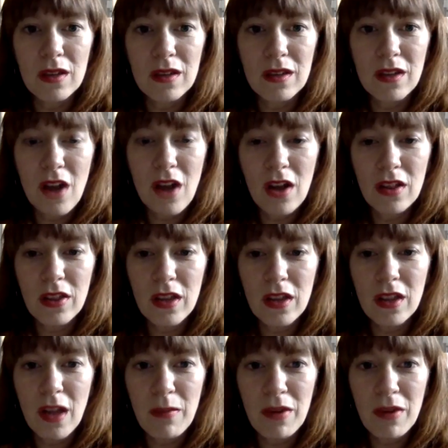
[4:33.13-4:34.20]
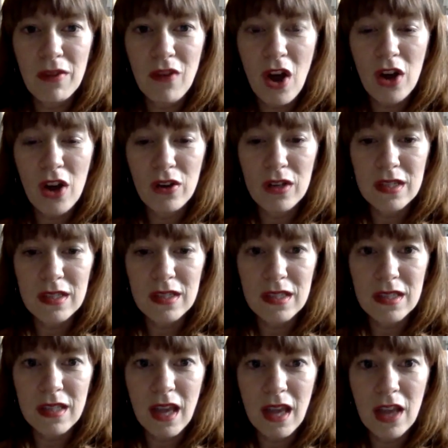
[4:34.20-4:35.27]
Library of Congress
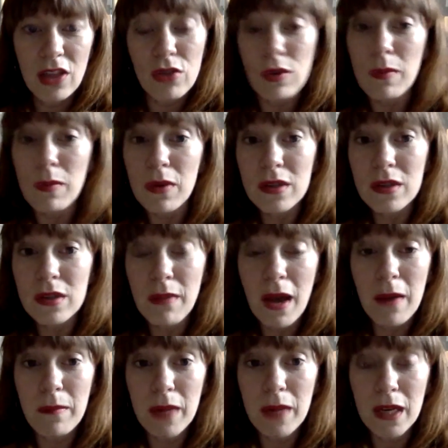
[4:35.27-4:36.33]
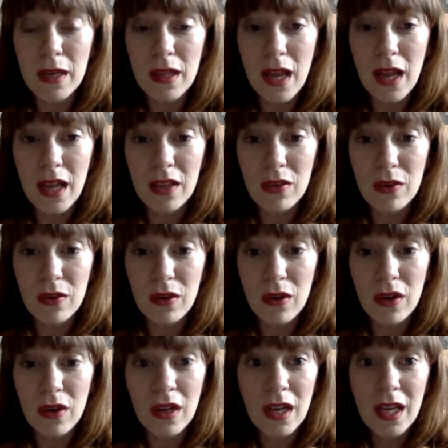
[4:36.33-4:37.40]
lists like 3 books about being a
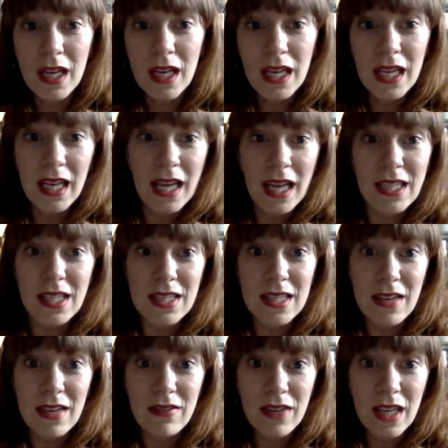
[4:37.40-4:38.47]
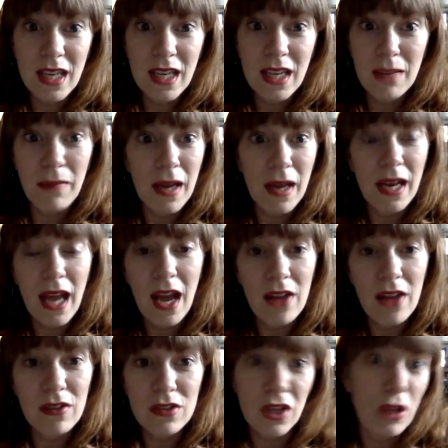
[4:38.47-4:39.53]
landlord in 1970, and by
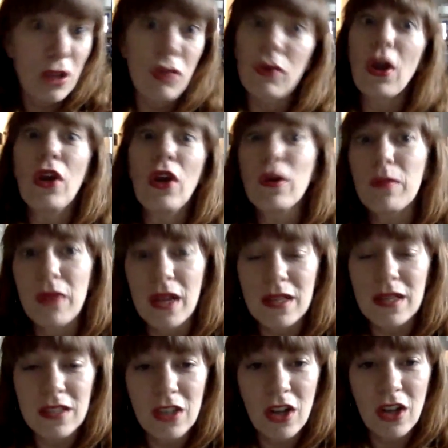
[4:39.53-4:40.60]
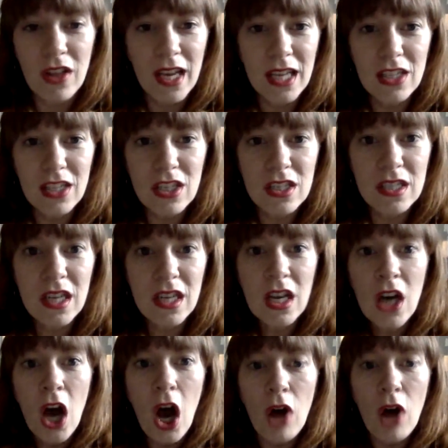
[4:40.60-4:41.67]
now there's like 300 plus. Like it just
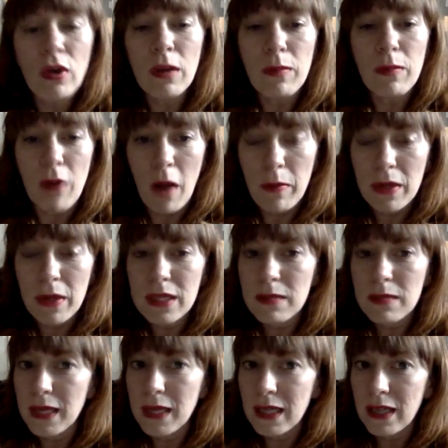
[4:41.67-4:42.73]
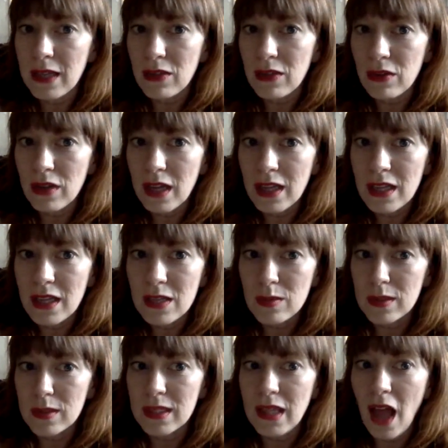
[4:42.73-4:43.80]
owning properties and being a landlord like this
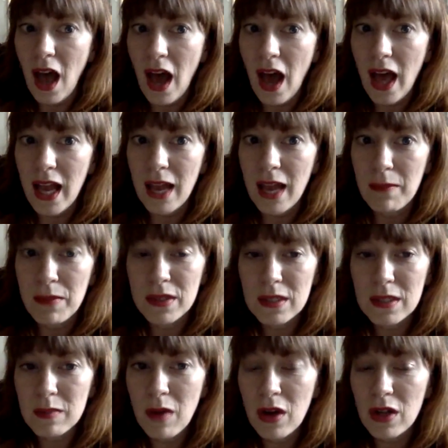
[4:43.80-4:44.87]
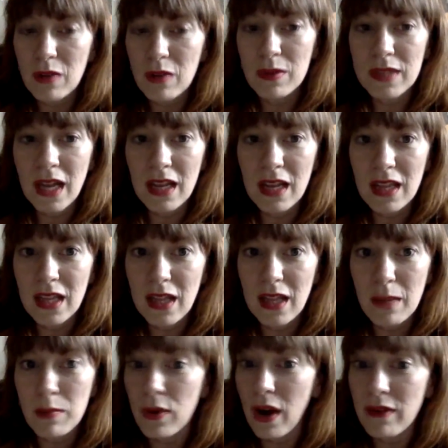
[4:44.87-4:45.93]
was not a business model and was not a thing
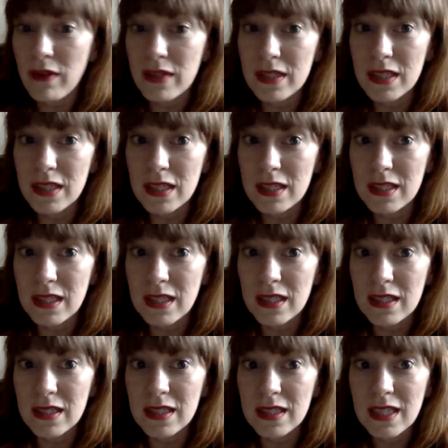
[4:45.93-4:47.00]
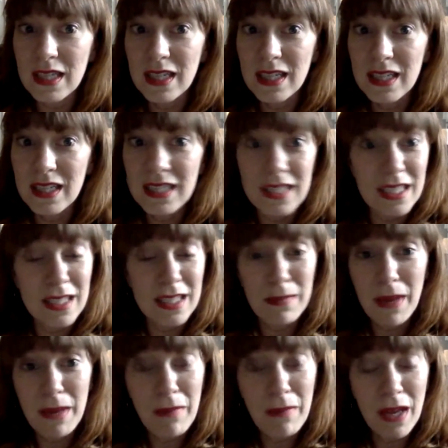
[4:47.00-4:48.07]
like private citizens did to
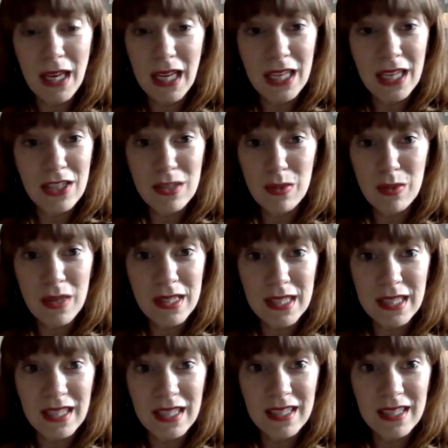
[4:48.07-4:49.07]
make money. It just wasn't.